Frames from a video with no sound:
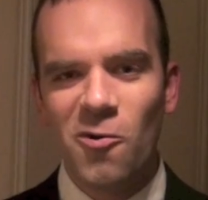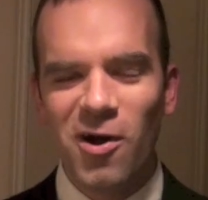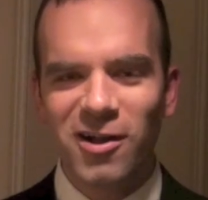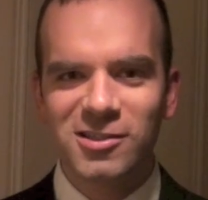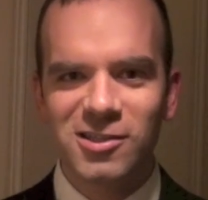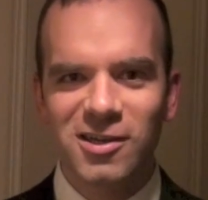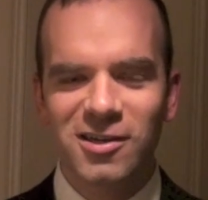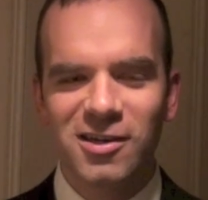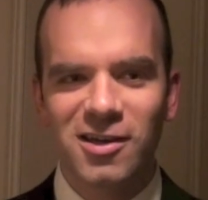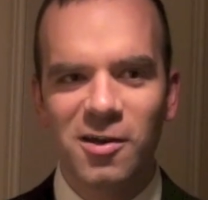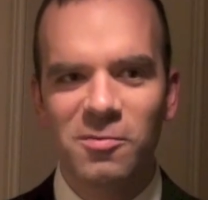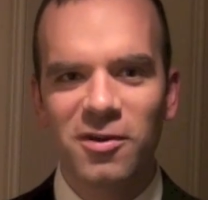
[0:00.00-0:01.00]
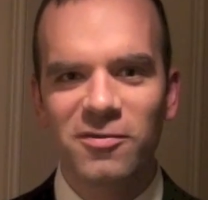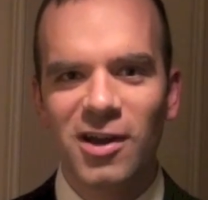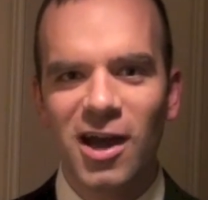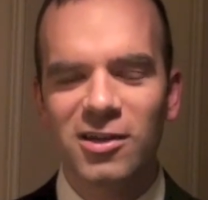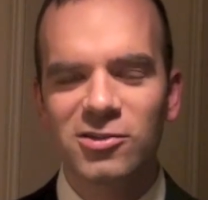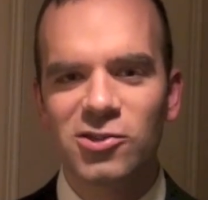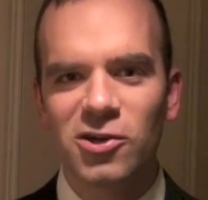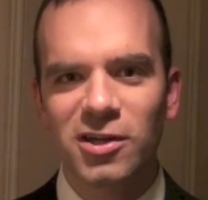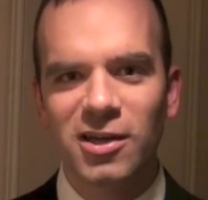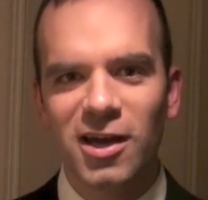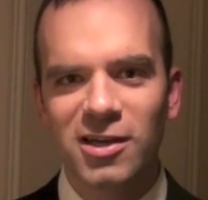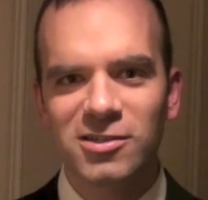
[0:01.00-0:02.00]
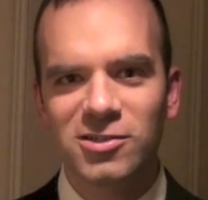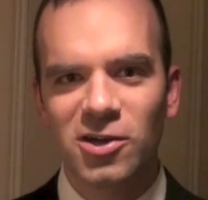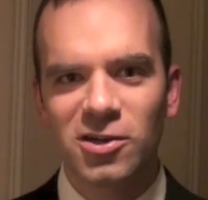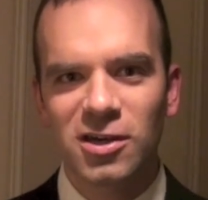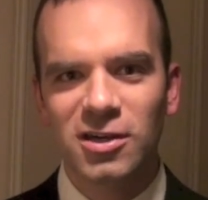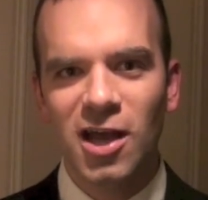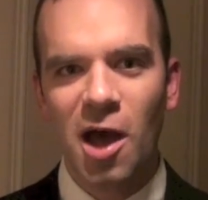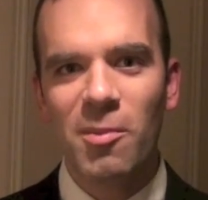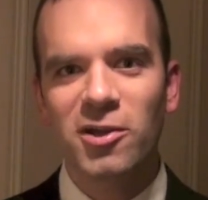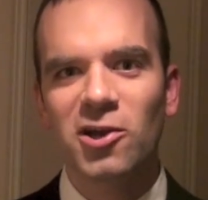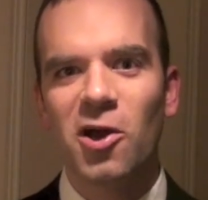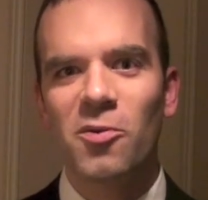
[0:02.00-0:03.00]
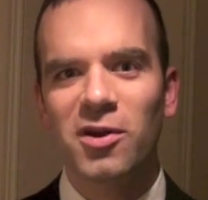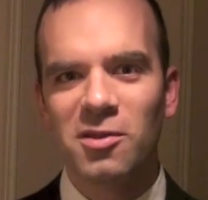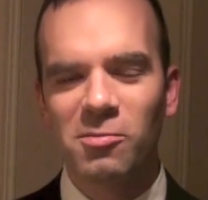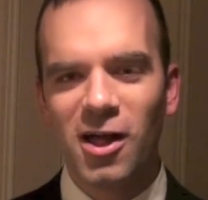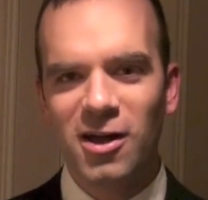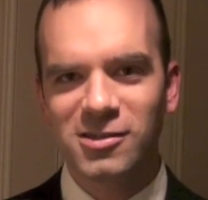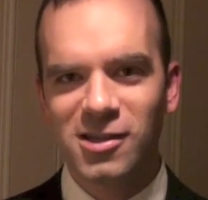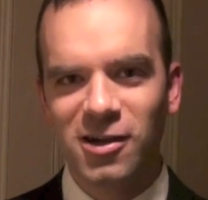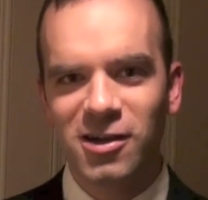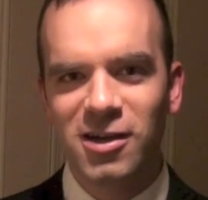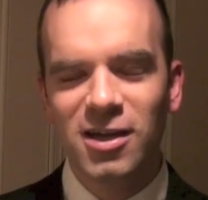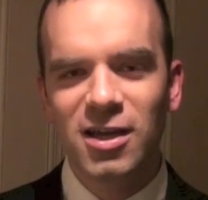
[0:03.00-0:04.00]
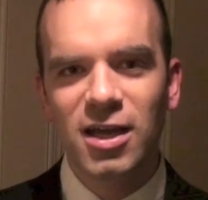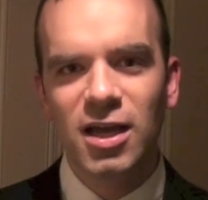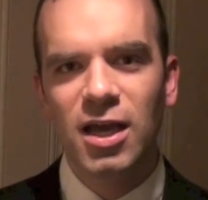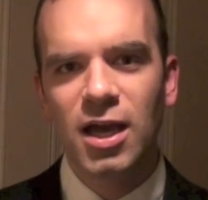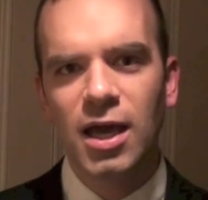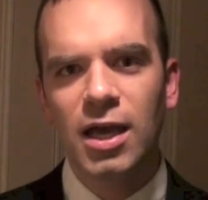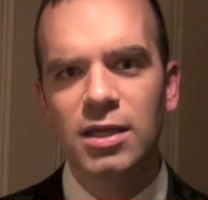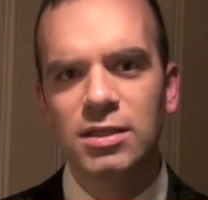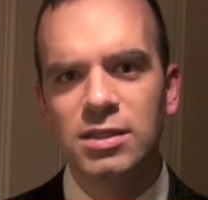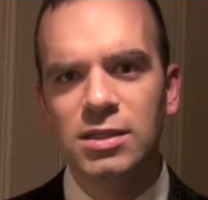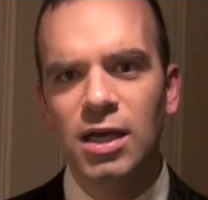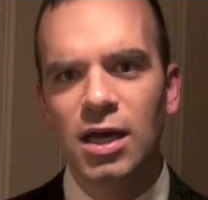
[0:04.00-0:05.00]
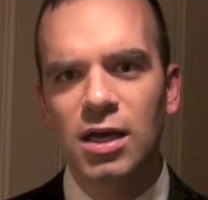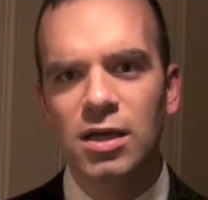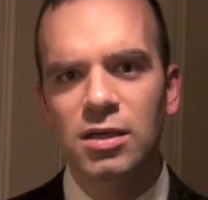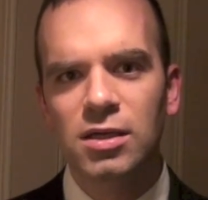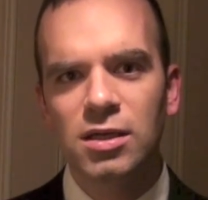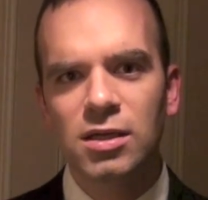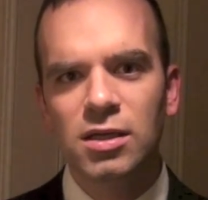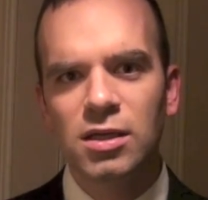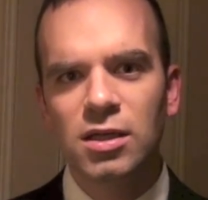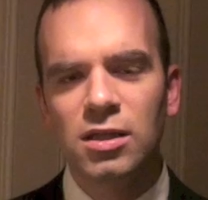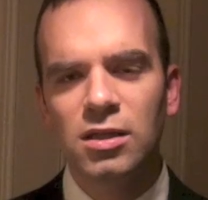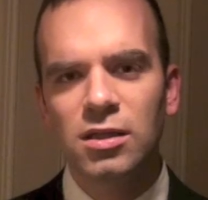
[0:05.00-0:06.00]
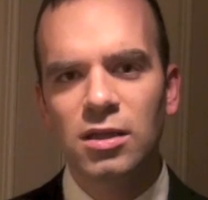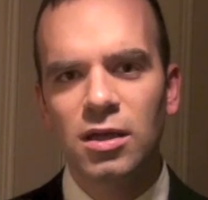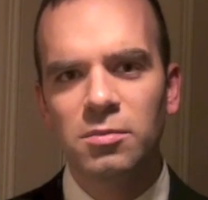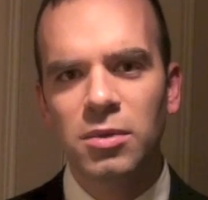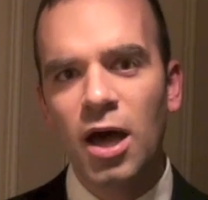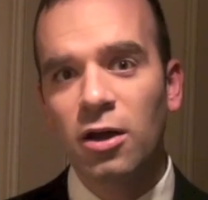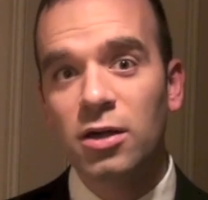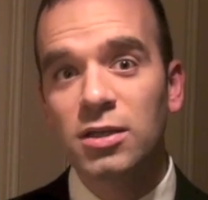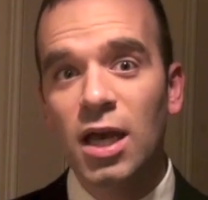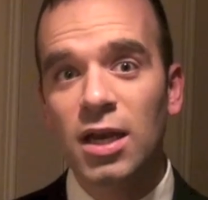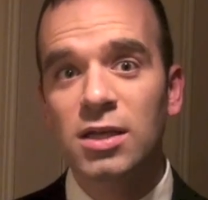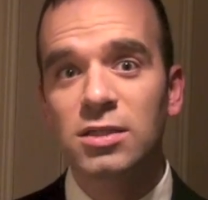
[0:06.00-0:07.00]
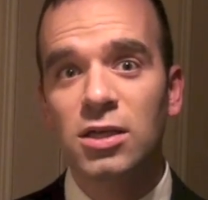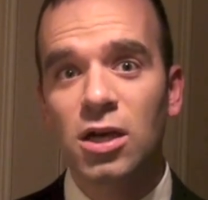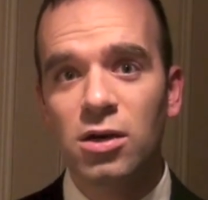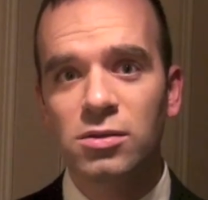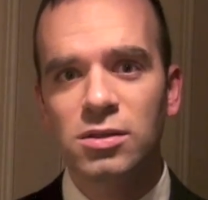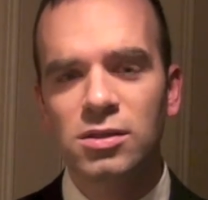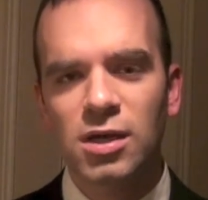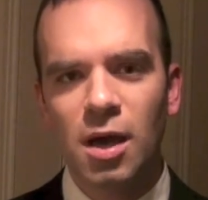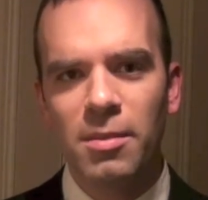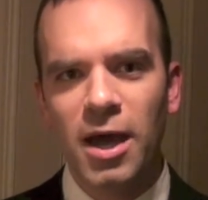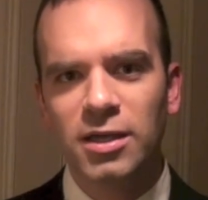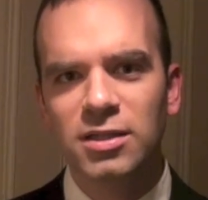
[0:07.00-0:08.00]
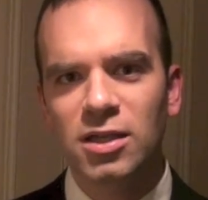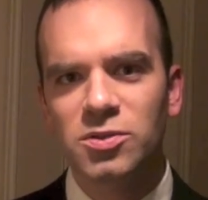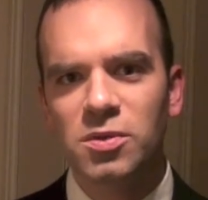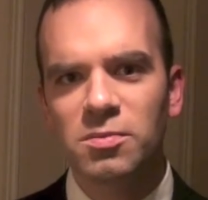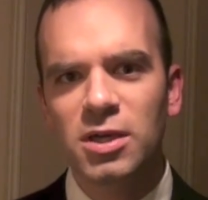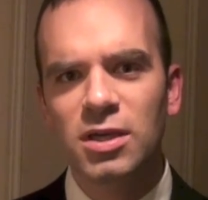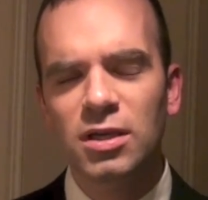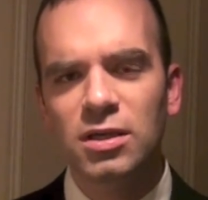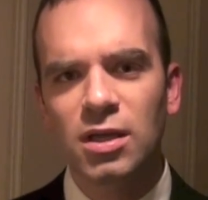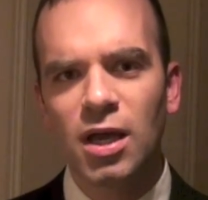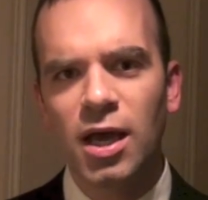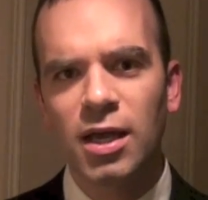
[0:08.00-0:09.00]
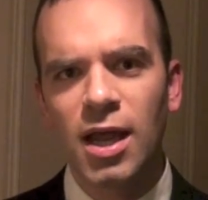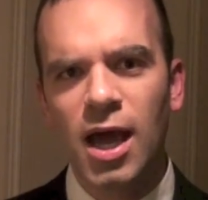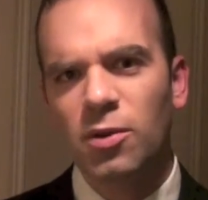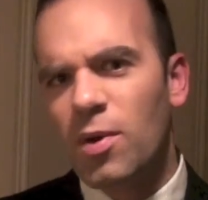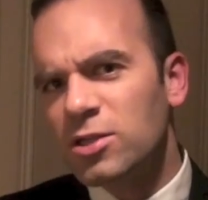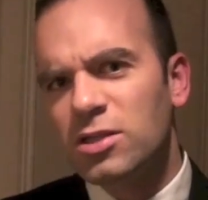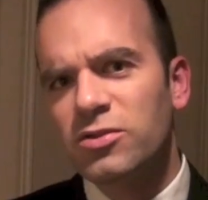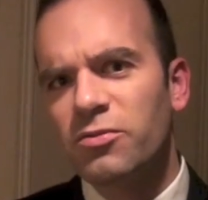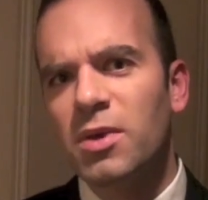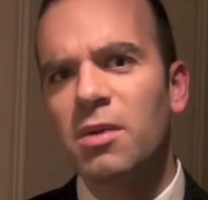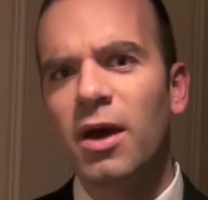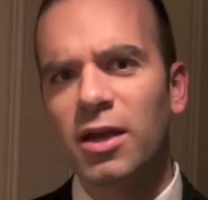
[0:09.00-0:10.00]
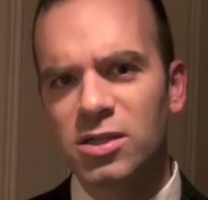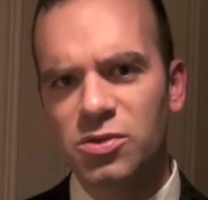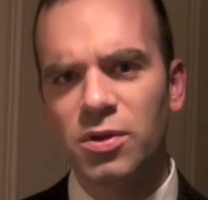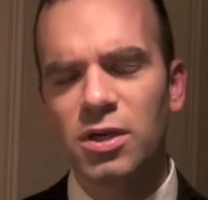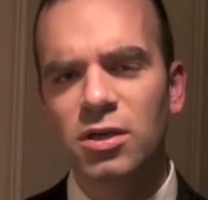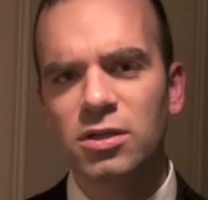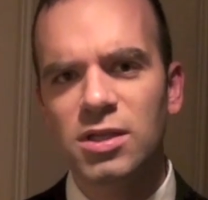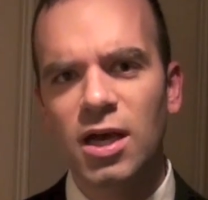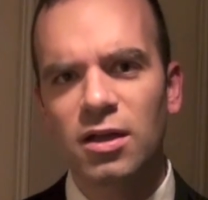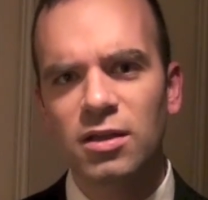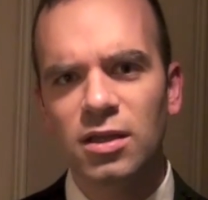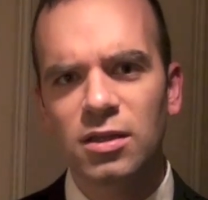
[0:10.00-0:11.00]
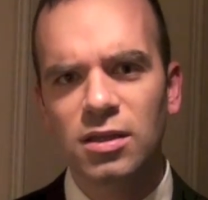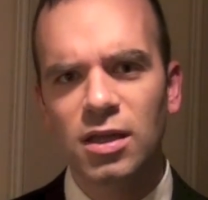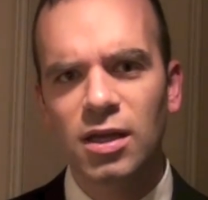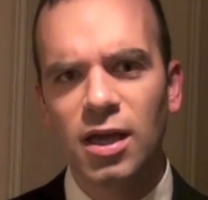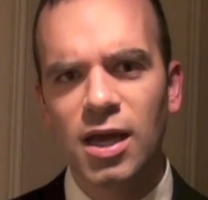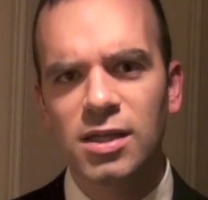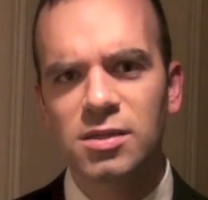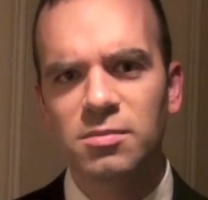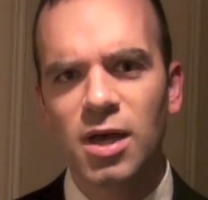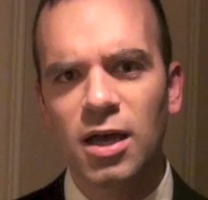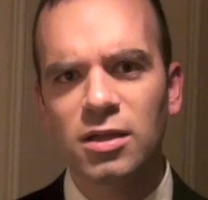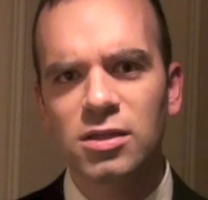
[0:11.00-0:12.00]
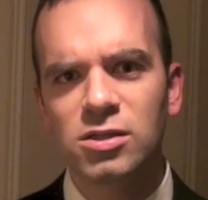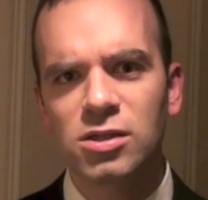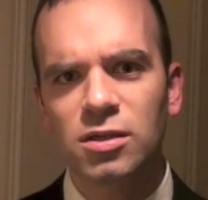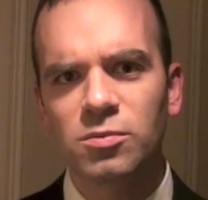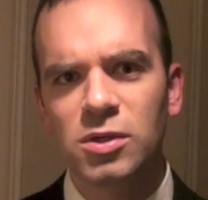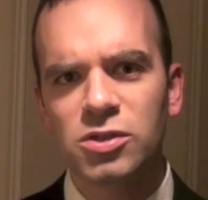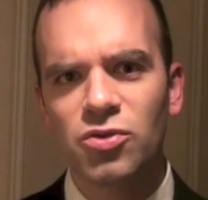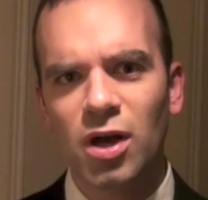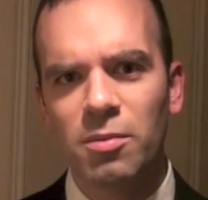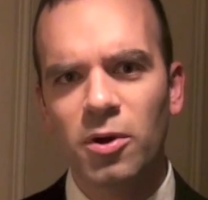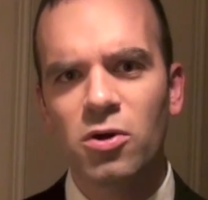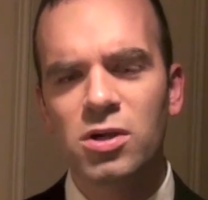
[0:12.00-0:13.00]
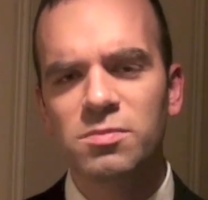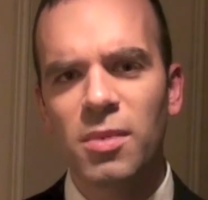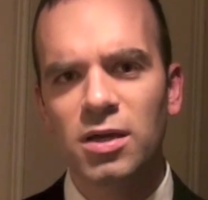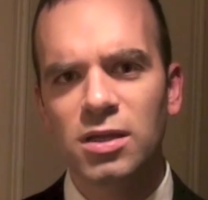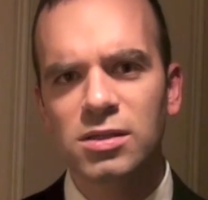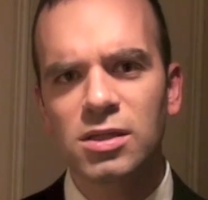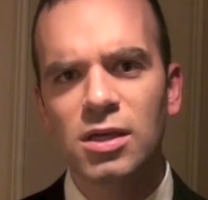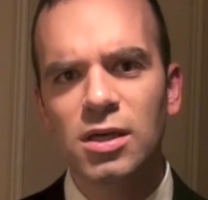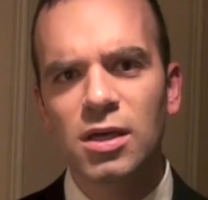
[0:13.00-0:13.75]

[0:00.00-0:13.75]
Well, it's a bit of an odd journey. I started commenting on one of the blogs there, and the blogger, Ta-Nehisi Coates, got back in touch with me and had questions for me about history. He could tell that I had some knowledge, and we struck up a correspondence